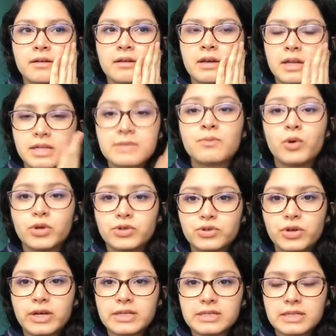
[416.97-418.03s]
is
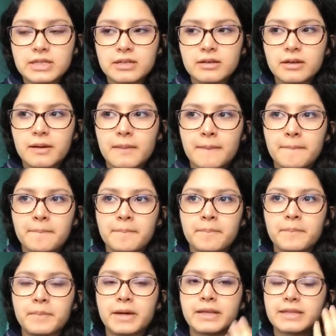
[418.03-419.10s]
moisturizing,
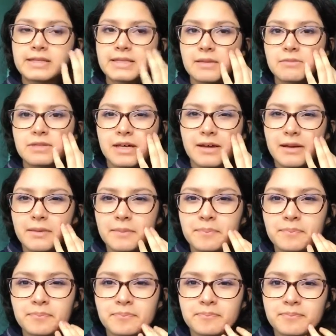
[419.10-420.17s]
but at the same
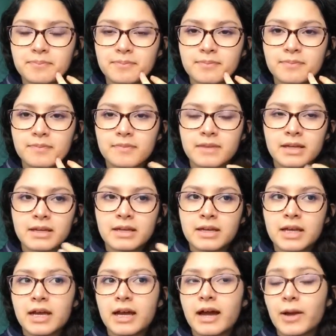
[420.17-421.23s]
time,
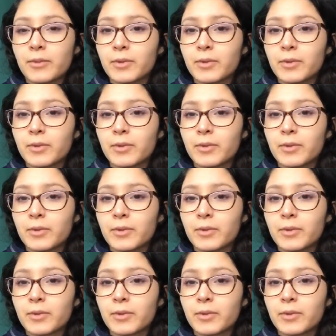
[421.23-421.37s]
I